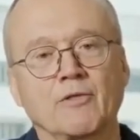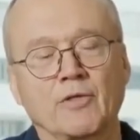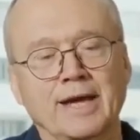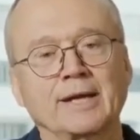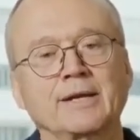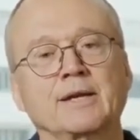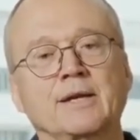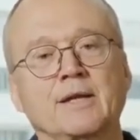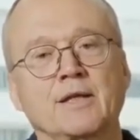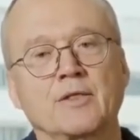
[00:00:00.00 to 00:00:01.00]
than
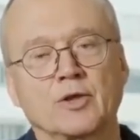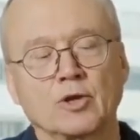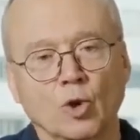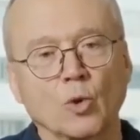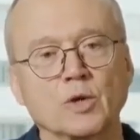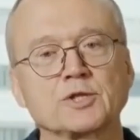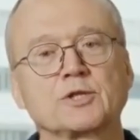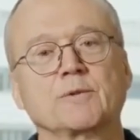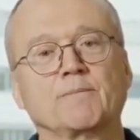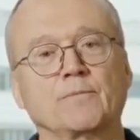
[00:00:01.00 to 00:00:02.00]
the
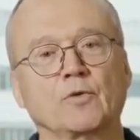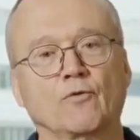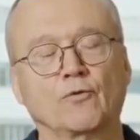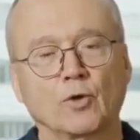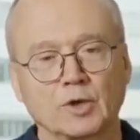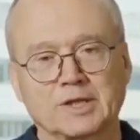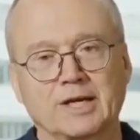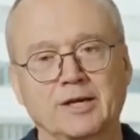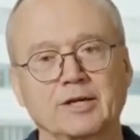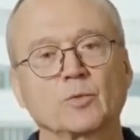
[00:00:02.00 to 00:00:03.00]
lowest fault
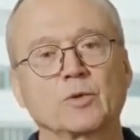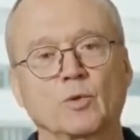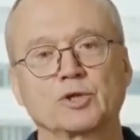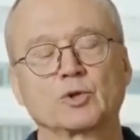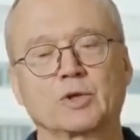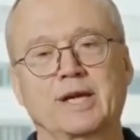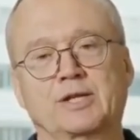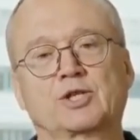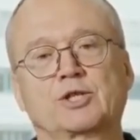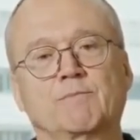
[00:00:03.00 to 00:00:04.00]
current we want to
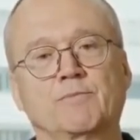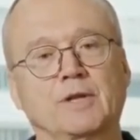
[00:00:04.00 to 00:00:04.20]
catch.